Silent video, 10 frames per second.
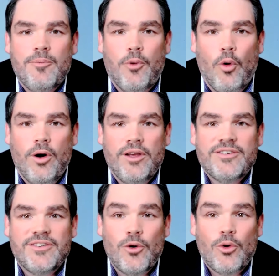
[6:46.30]

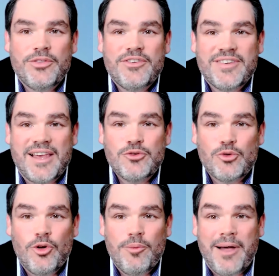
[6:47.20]
Boys North
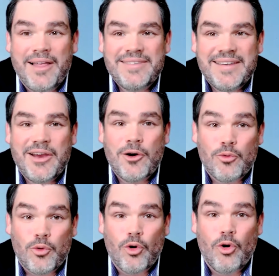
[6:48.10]
Central Montana
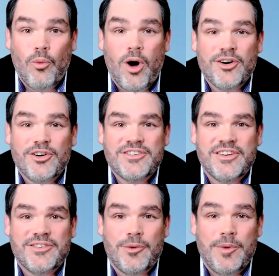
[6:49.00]
rural water
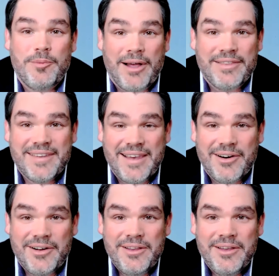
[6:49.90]
system in
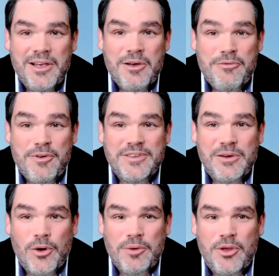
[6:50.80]
Montana.
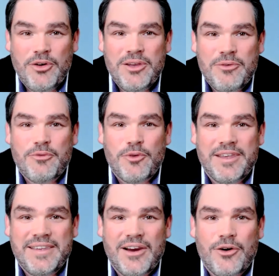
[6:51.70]
$51 million for the
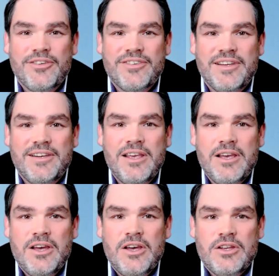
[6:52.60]
Garrison
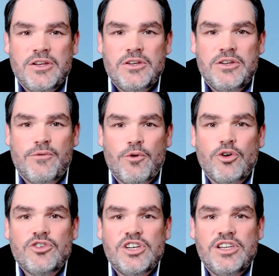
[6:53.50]

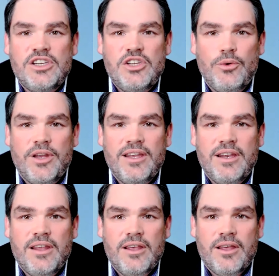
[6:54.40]
Diversion Unit
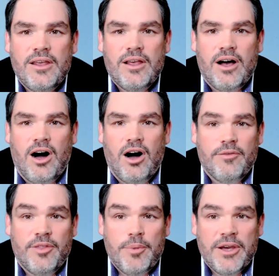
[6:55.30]

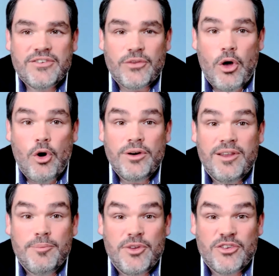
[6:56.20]
of the Pick Sloan
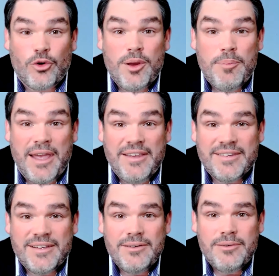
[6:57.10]
in Missouri
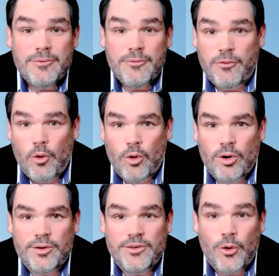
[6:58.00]
Basin
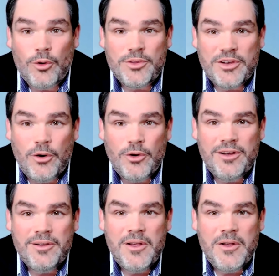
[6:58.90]
for North
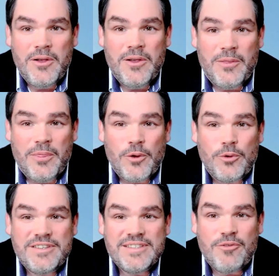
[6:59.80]
Dakota.
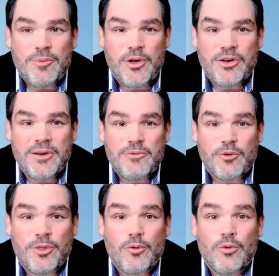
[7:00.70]
$37 million
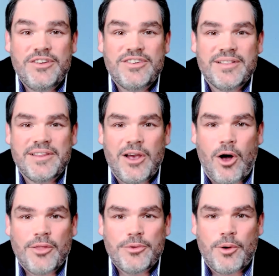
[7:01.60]
the recently
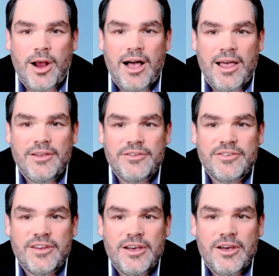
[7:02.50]

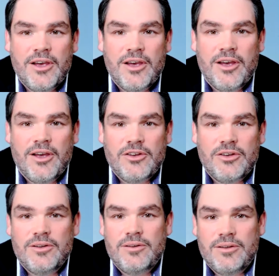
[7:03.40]
authorized
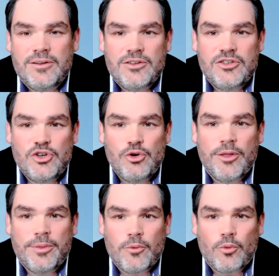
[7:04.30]

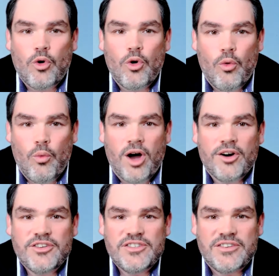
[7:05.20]
Judith Rural
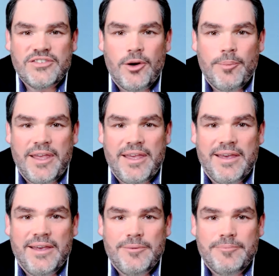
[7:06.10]
Water System
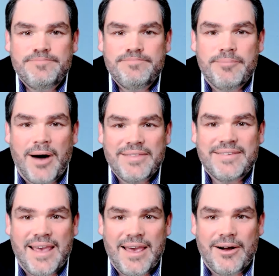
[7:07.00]
in
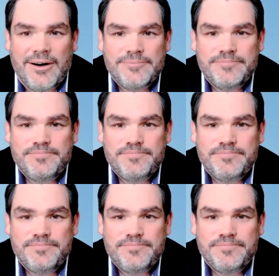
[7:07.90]
Montana.